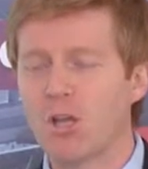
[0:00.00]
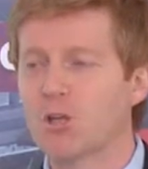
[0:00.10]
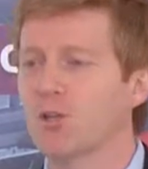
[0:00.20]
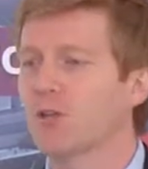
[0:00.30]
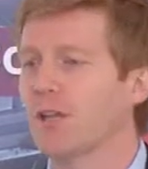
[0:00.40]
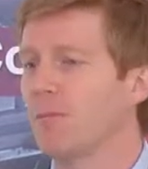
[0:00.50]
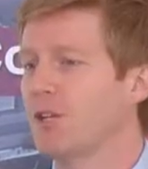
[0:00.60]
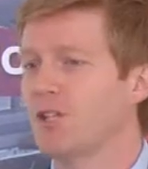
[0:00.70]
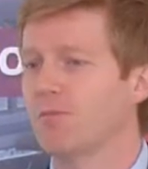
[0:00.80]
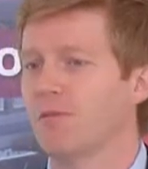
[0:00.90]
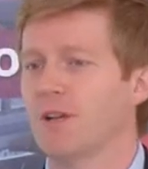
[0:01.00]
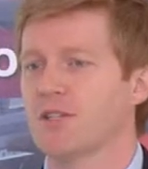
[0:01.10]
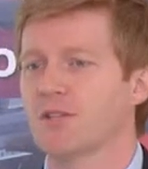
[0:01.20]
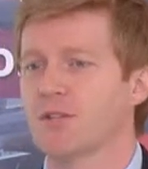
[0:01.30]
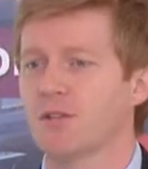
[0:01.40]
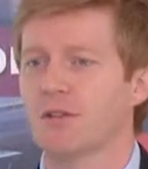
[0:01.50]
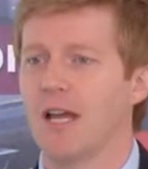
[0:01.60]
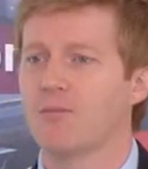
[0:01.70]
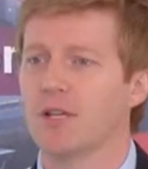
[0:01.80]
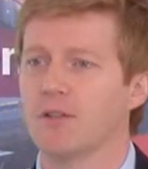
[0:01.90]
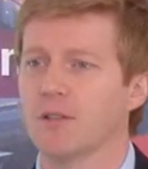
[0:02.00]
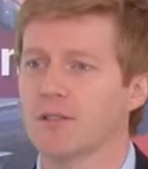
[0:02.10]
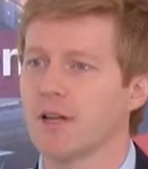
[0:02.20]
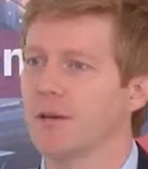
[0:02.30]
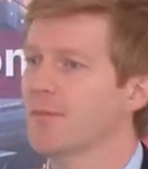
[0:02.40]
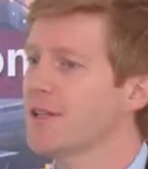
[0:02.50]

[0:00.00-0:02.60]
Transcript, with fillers: you know the MIT professors collaborate all the time.